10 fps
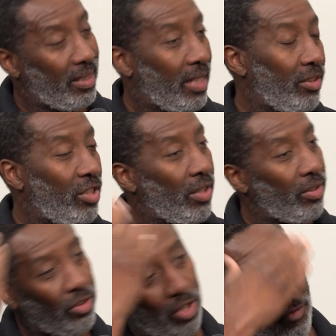And you
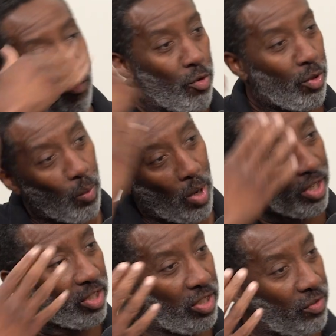don't ruin the
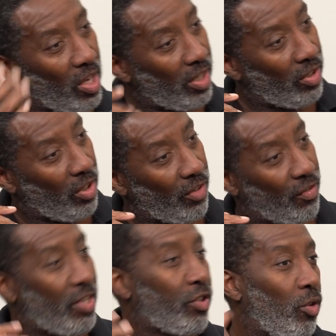work that you've done on a
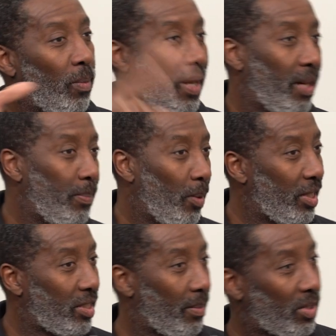facial by
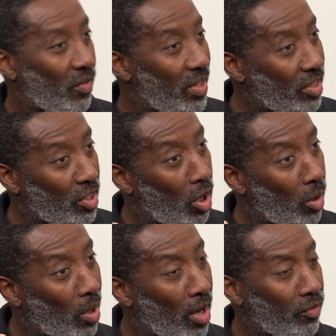putting someone's face in a
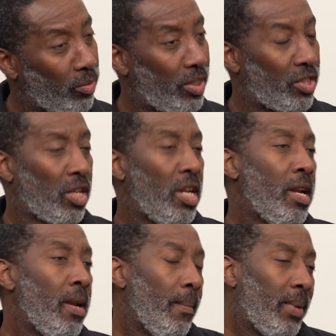hole afterwards.
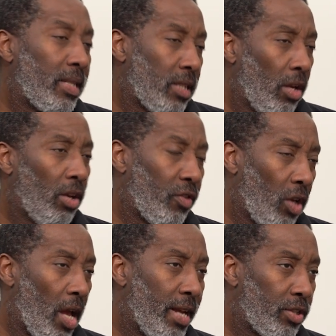But there's a lot of
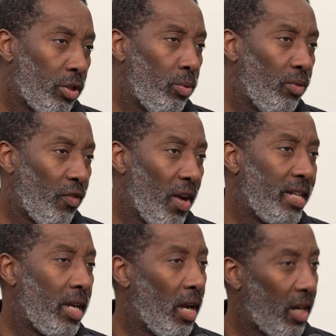clients who
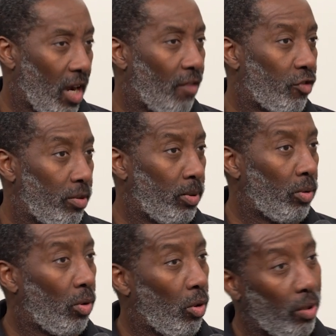find it
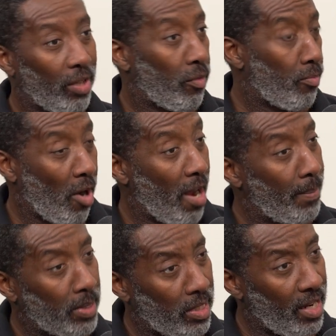uncomfortable or even
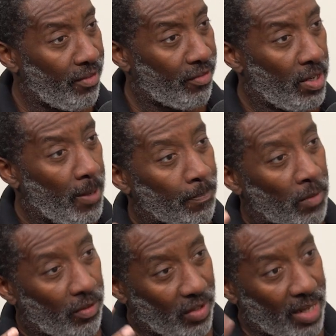prohibitive
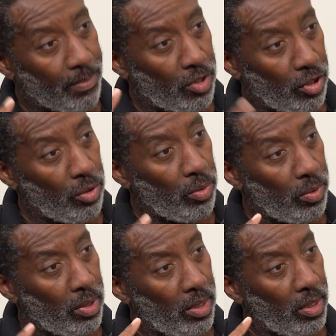for them
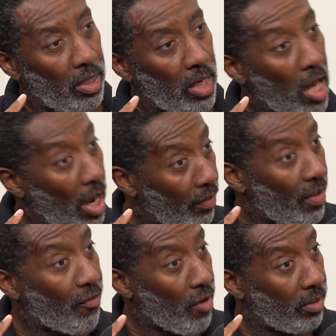to lie on
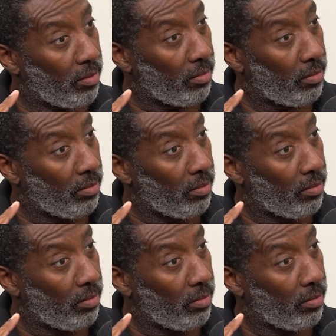their front,